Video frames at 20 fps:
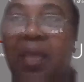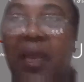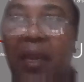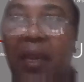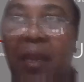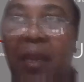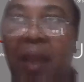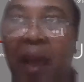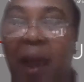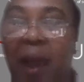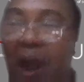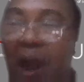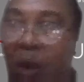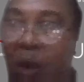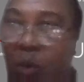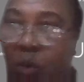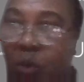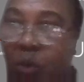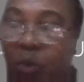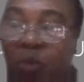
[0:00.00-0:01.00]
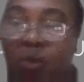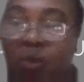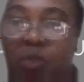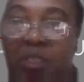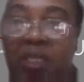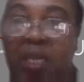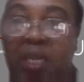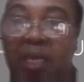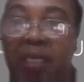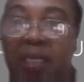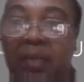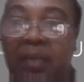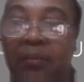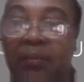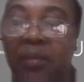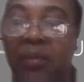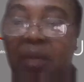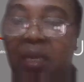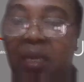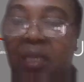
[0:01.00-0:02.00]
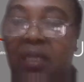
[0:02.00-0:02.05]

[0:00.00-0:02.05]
then how do you select them?